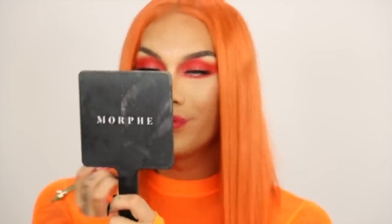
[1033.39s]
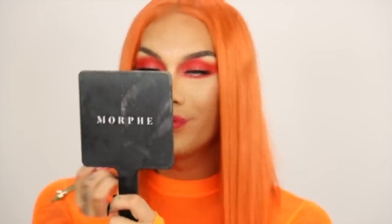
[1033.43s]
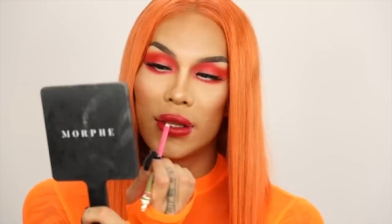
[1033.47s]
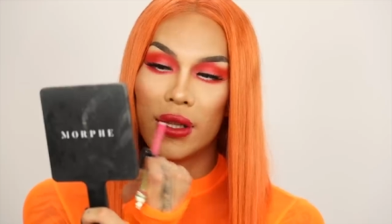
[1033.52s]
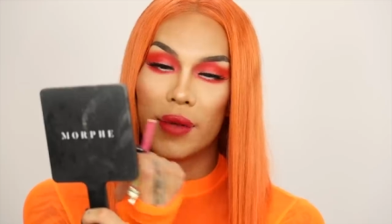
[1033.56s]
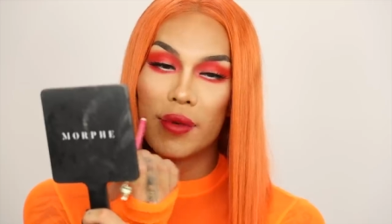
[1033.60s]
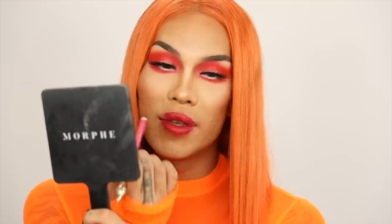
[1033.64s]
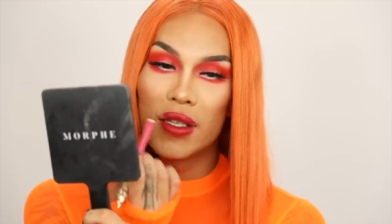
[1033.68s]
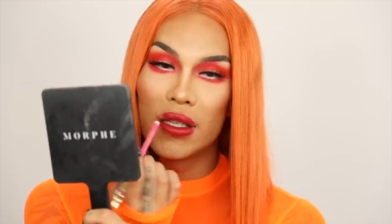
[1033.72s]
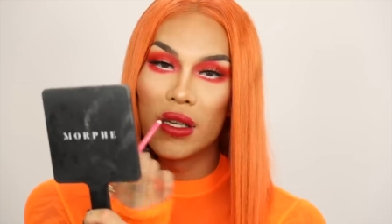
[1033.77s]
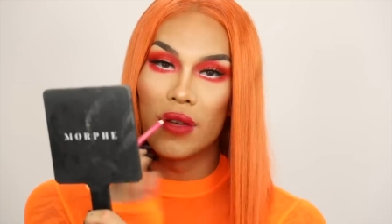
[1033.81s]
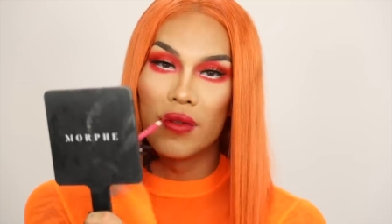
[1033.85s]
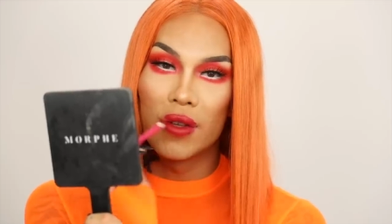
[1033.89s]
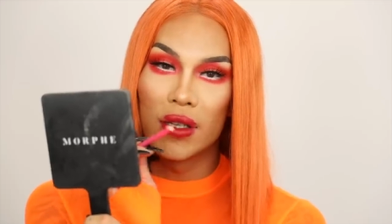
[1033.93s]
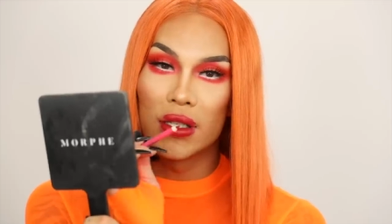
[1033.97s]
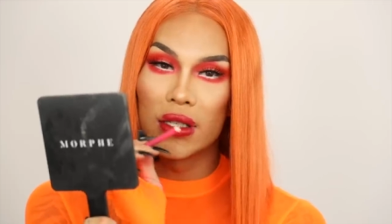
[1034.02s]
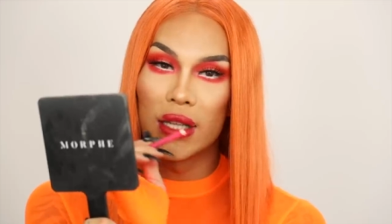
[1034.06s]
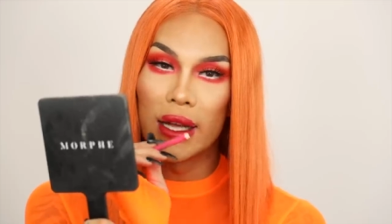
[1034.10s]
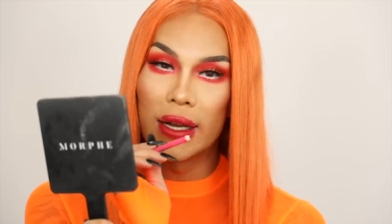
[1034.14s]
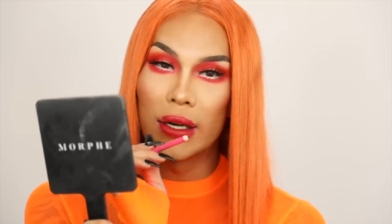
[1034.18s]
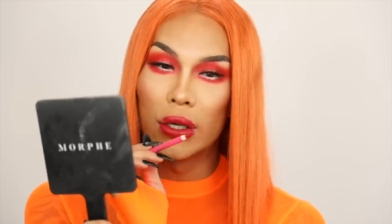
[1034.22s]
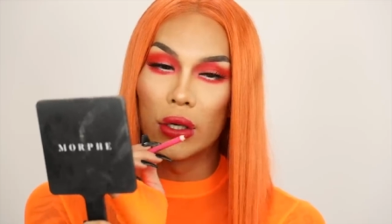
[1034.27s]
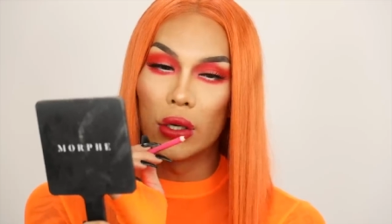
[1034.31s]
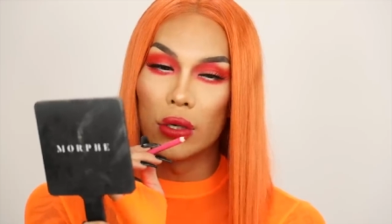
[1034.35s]
Let me see if this
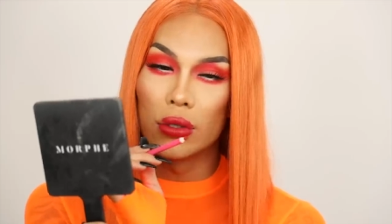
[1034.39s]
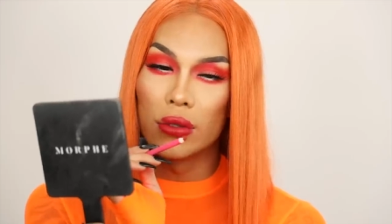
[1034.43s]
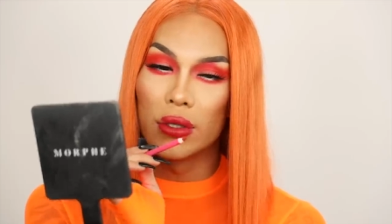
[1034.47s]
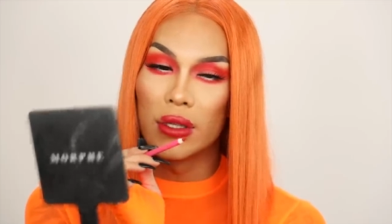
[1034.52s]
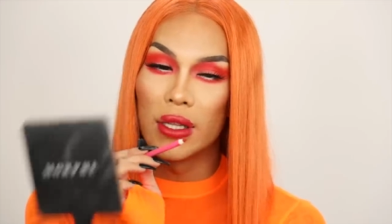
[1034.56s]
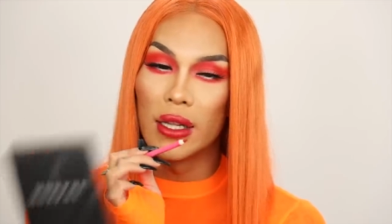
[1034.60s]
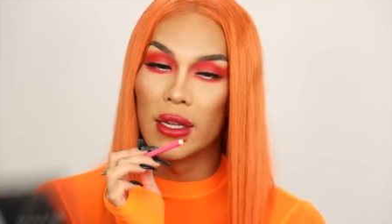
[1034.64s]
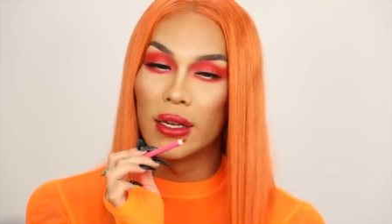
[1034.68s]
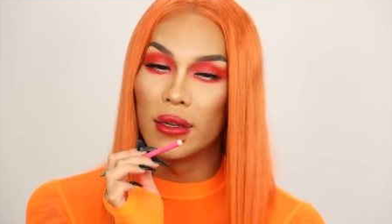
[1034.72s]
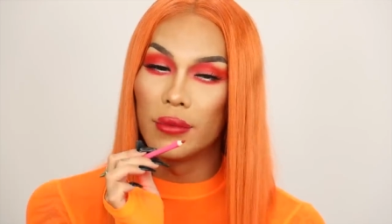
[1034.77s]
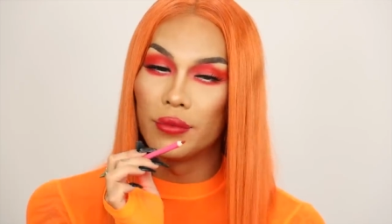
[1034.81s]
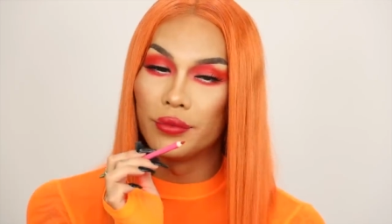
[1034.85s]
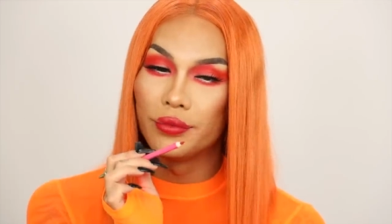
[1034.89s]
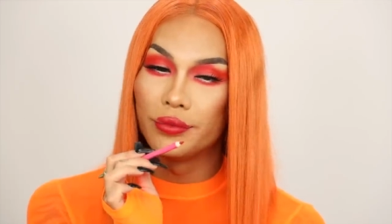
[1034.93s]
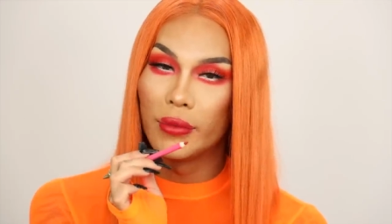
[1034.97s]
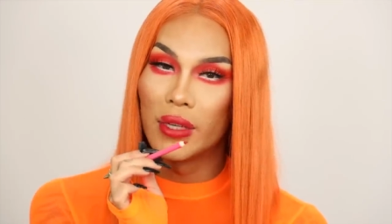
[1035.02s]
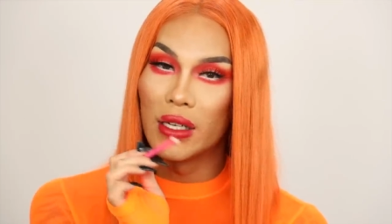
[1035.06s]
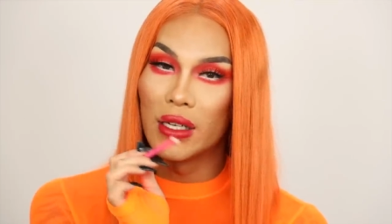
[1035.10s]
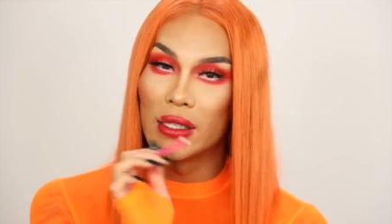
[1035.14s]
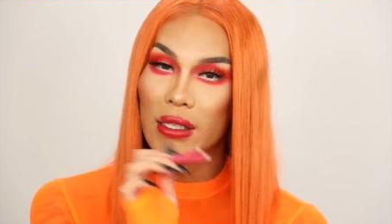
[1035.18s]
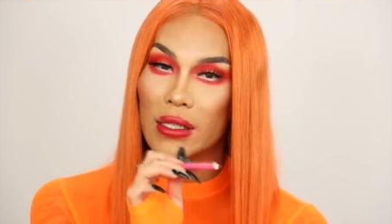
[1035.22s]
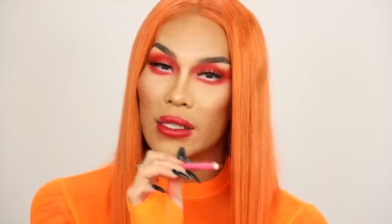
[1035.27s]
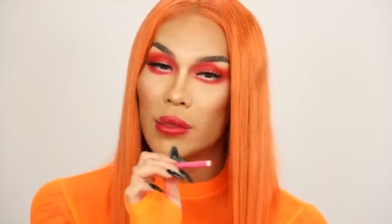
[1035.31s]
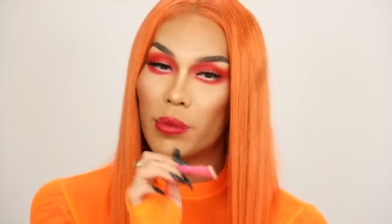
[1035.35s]
liner goes with it,
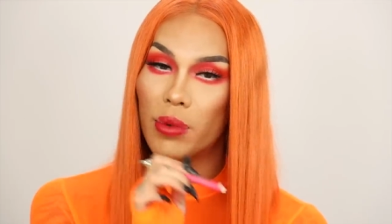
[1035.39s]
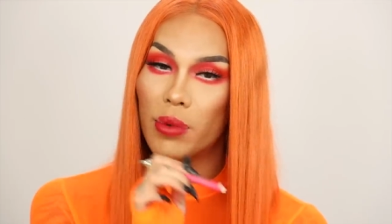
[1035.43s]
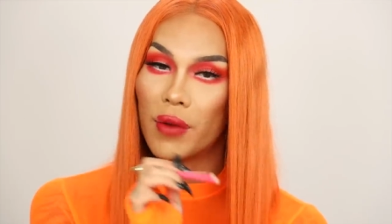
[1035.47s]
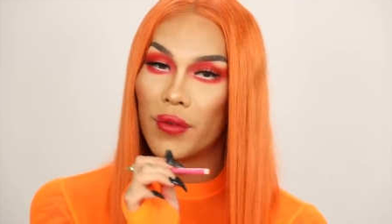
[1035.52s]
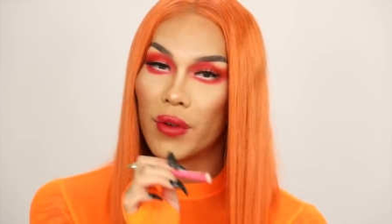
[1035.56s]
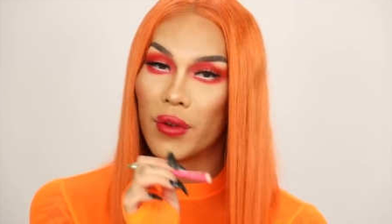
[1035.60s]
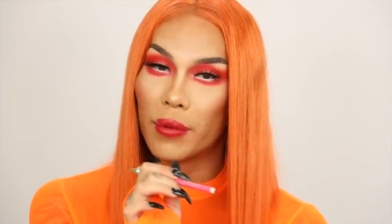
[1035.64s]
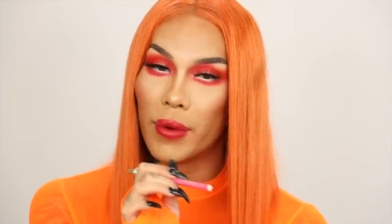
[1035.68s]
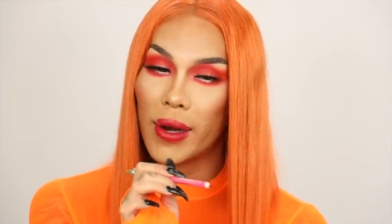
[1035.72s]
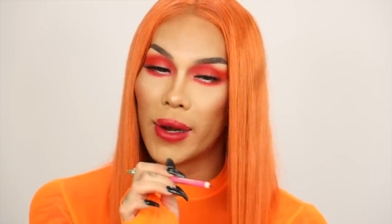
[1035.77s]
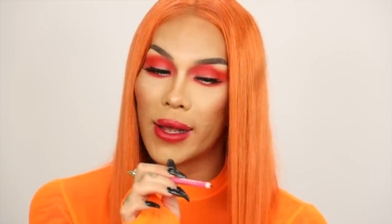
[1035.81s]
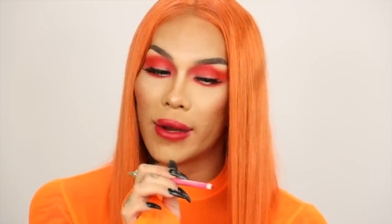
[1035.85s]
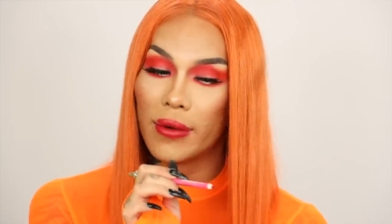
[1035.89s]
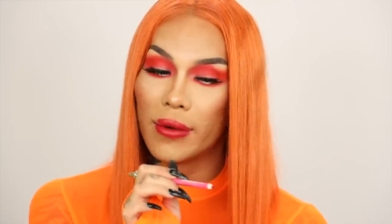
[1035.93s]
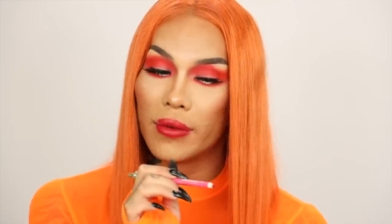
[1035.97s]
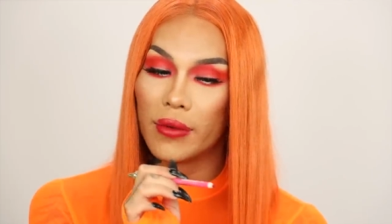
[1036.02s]
because it's the perfect red.